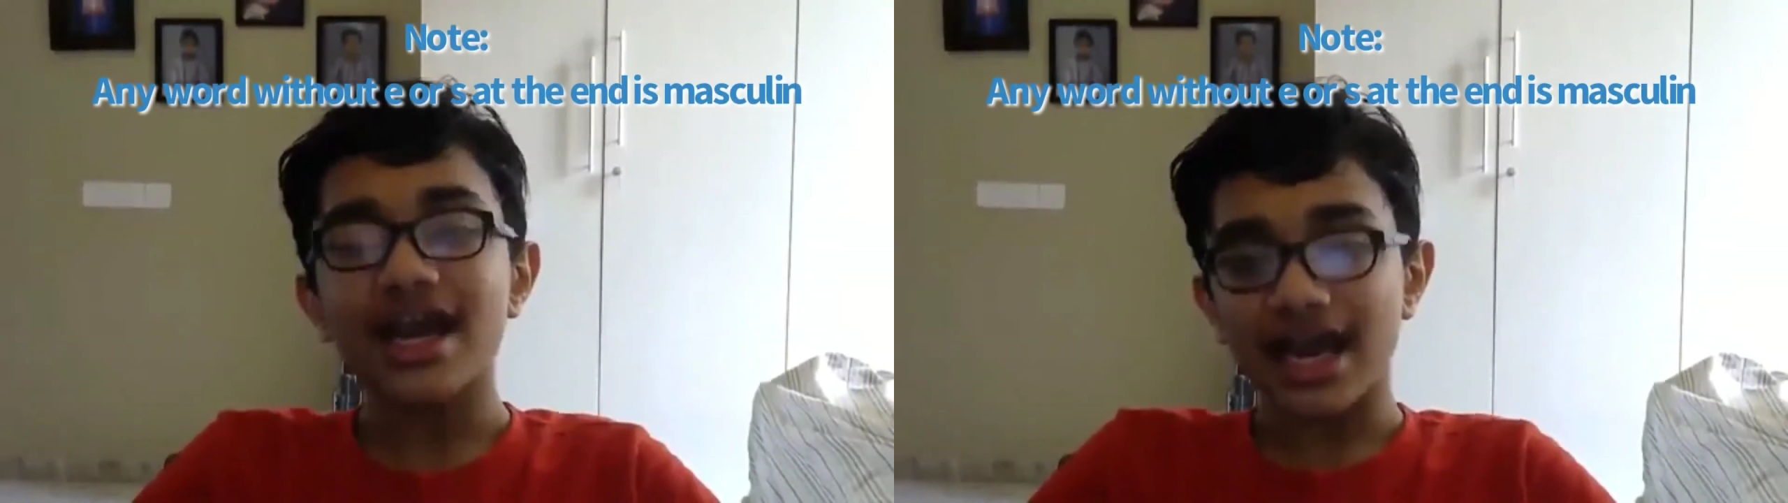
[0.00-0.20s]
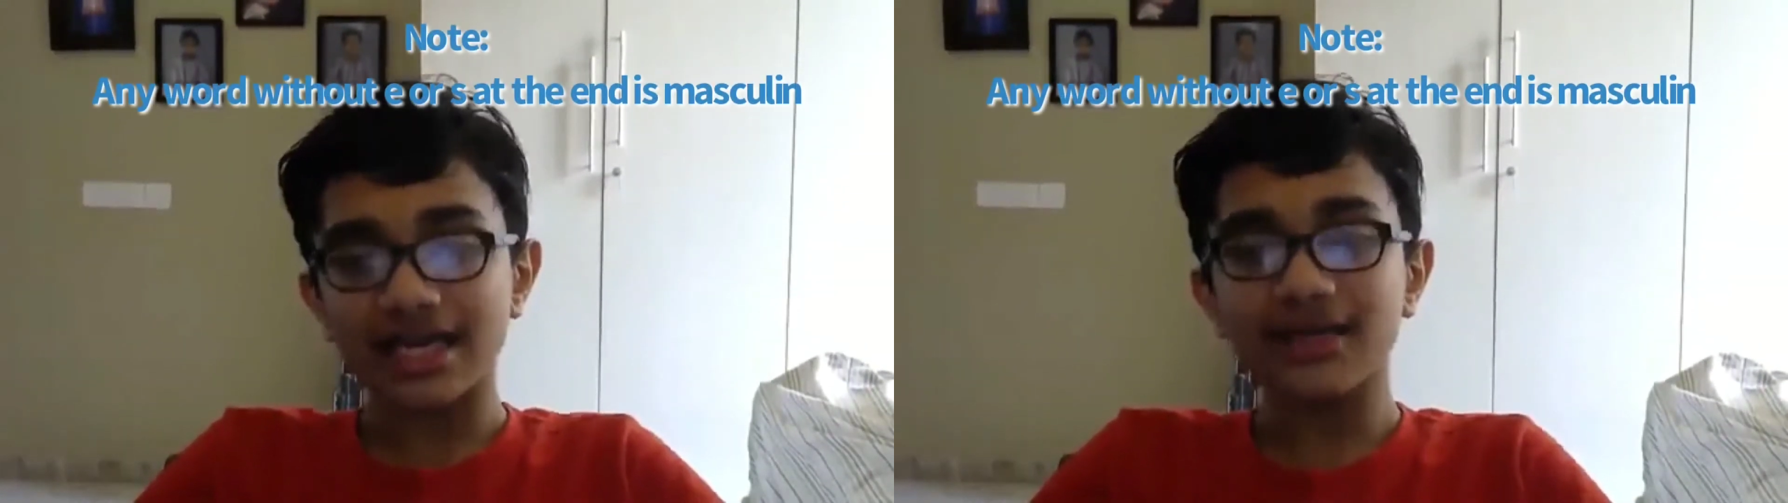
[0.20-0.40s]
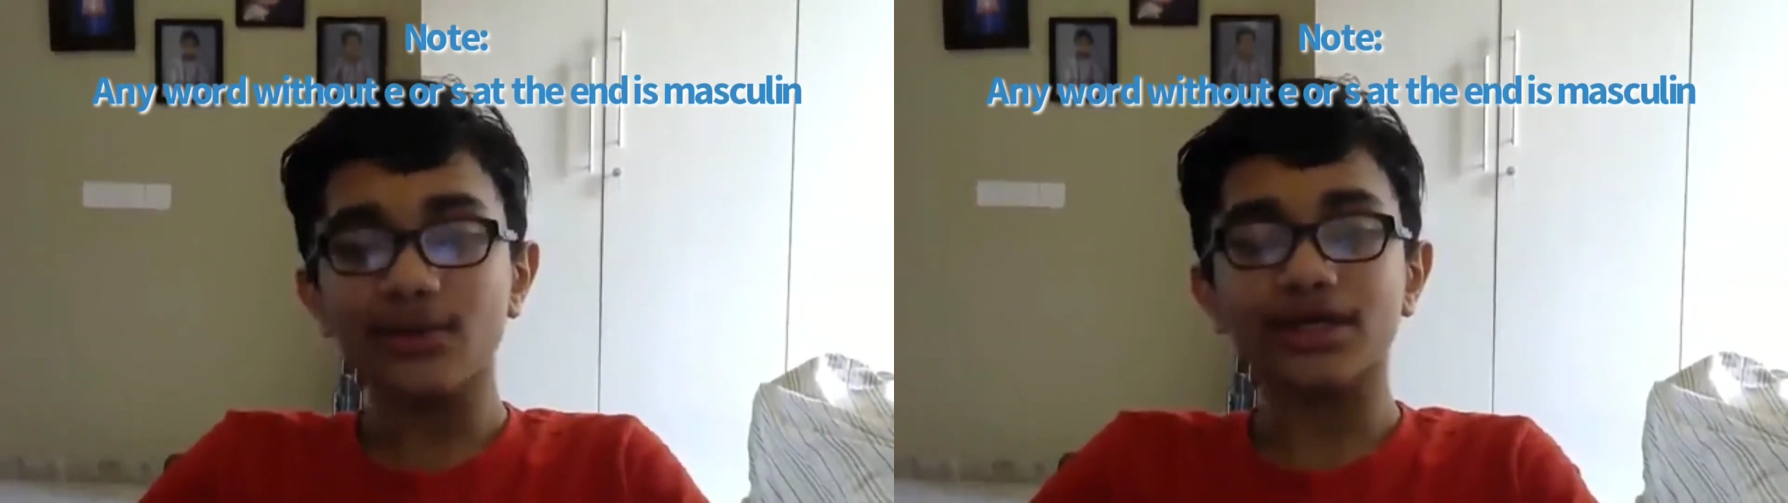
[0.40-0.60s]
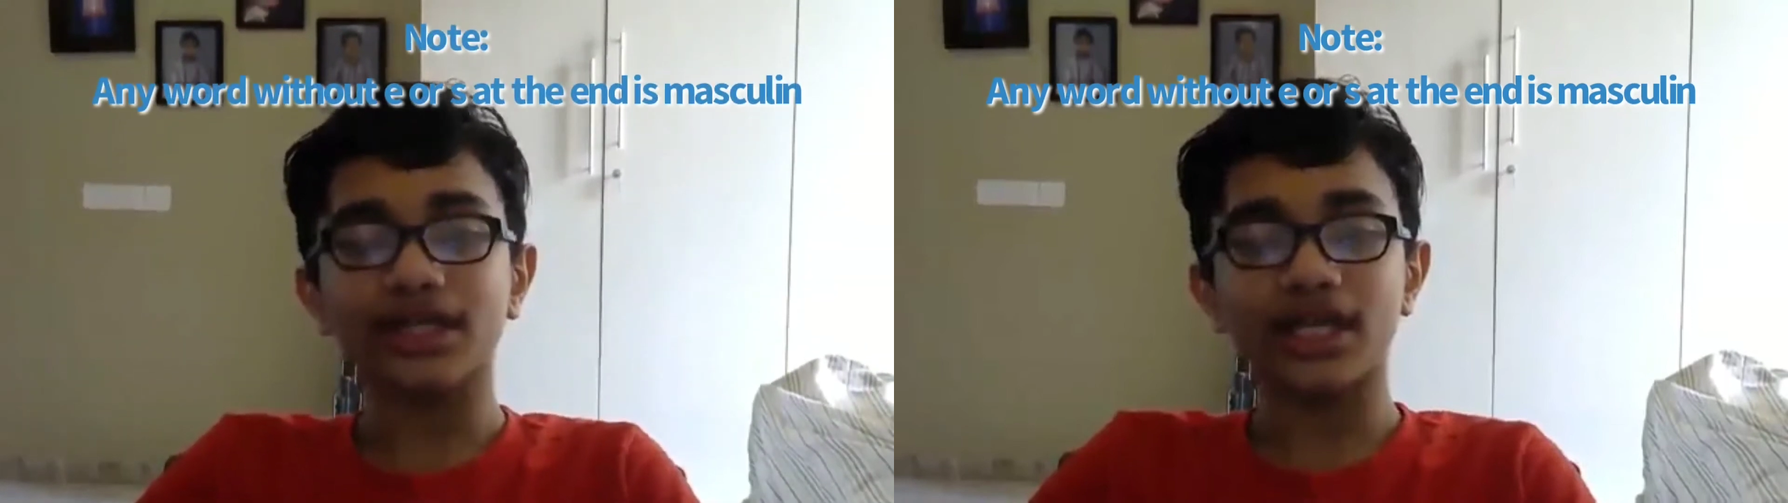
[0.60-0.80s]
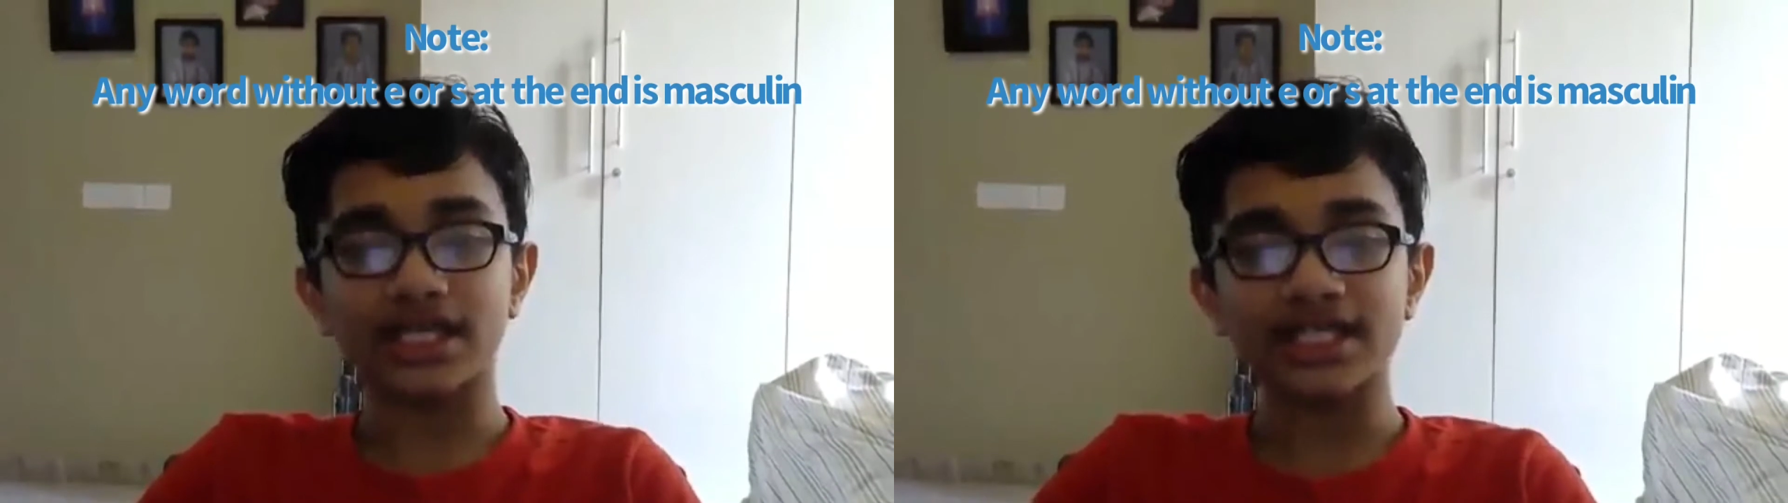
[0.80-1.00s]
Any word
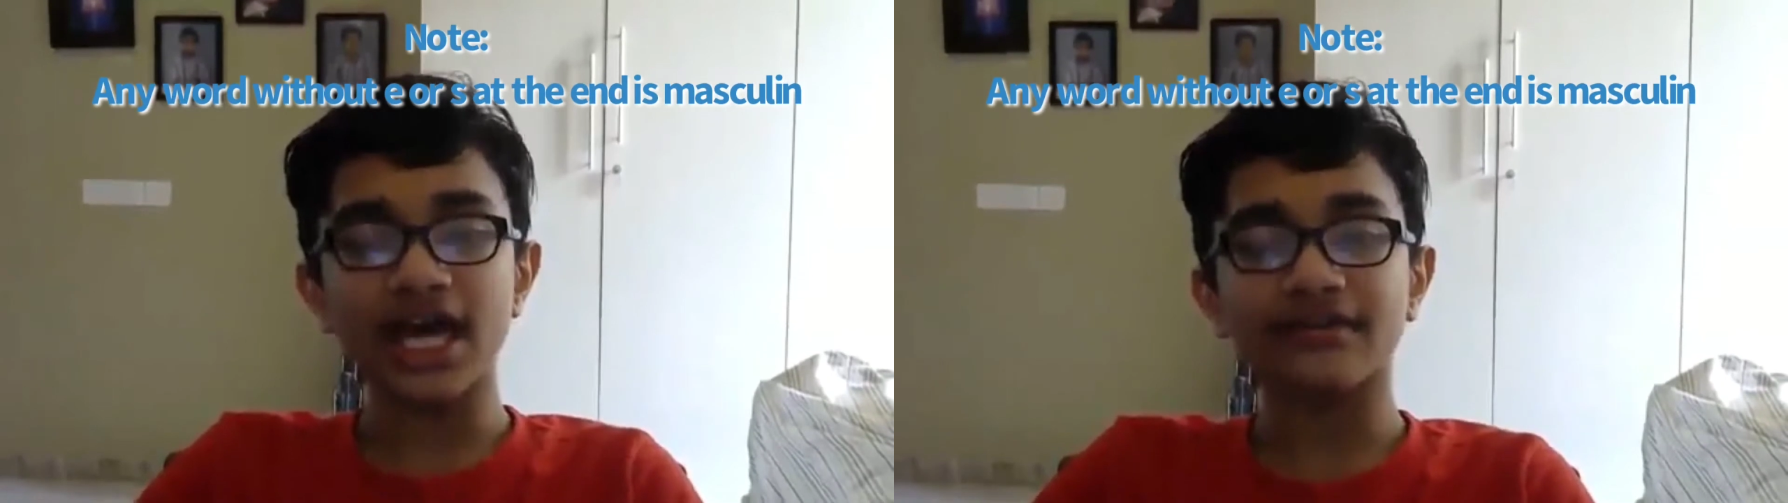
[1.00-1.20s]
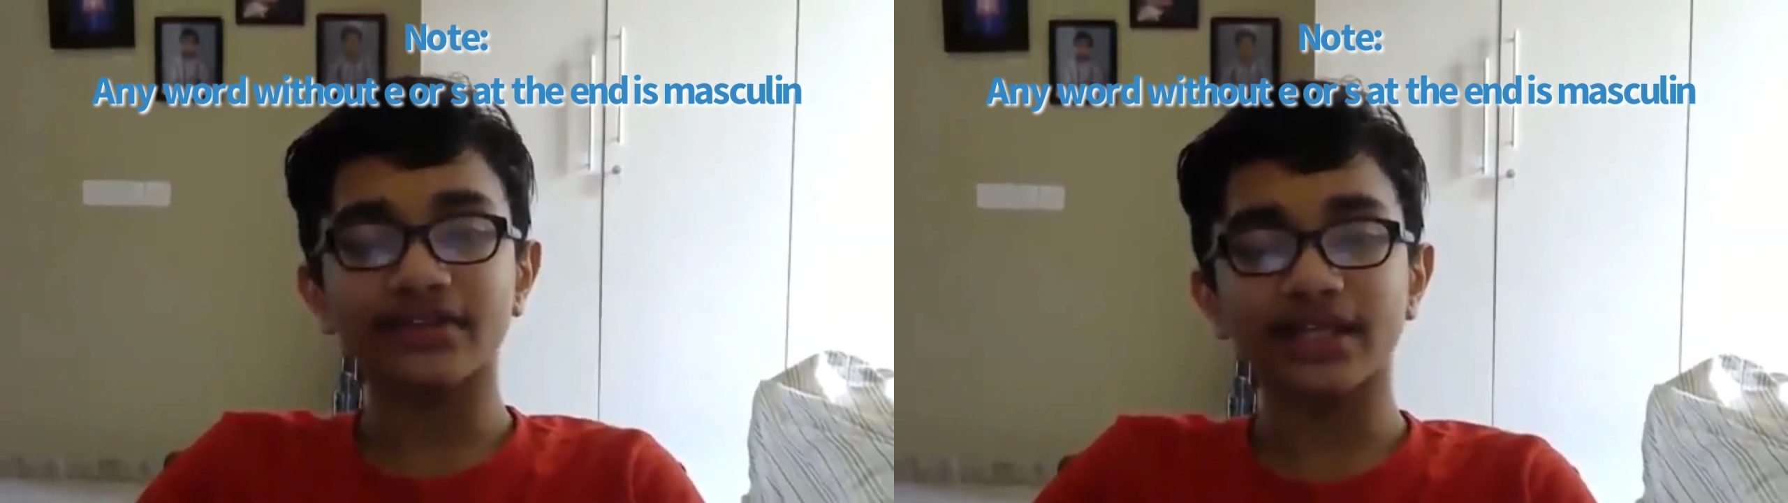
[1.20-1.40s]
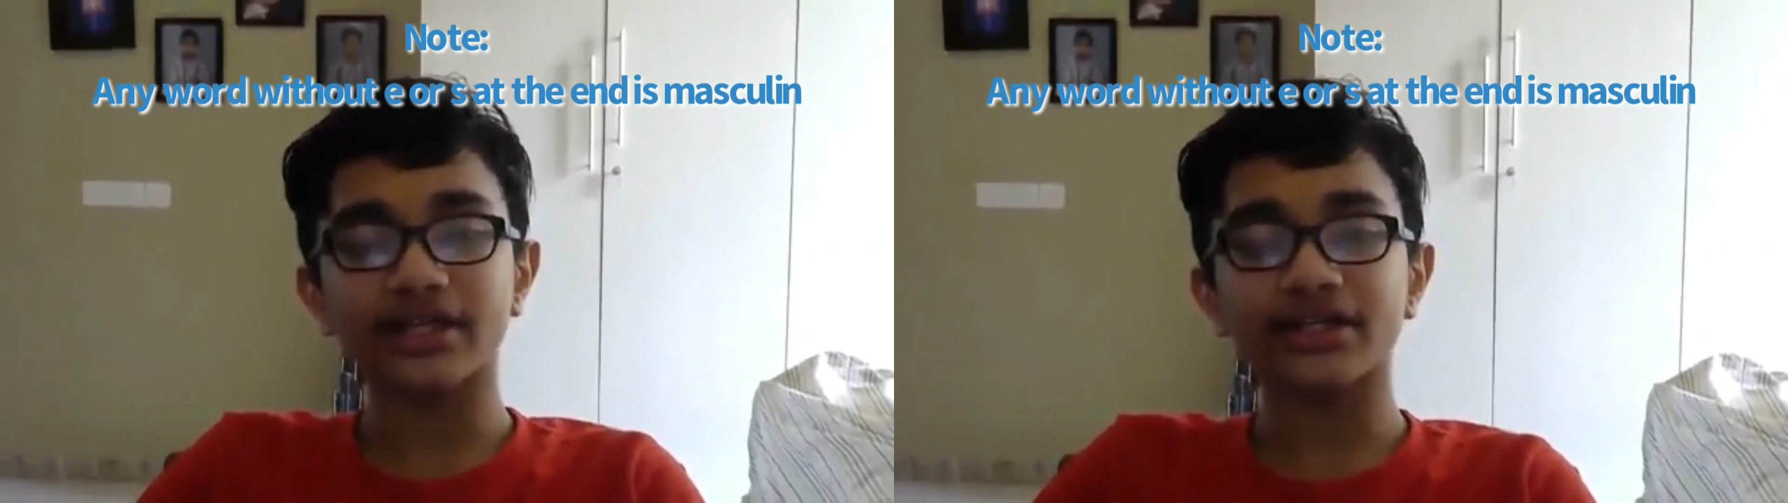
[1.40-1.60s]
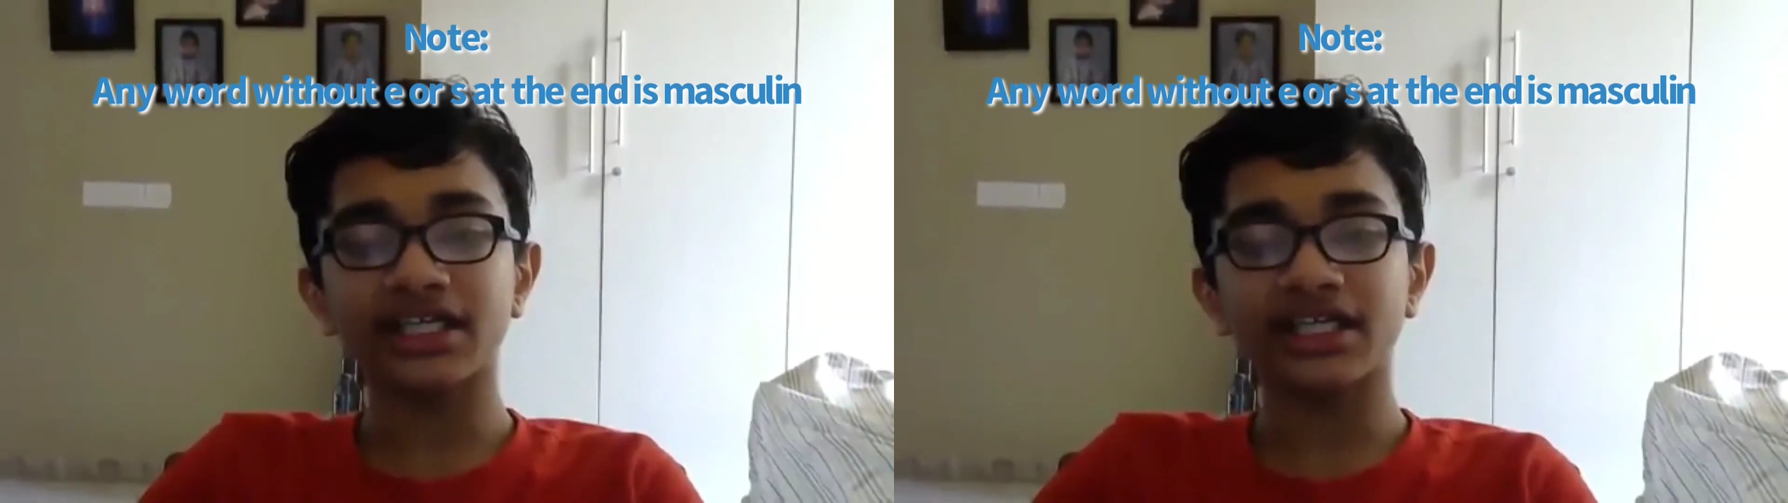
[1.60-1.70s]
that doesn't have the letter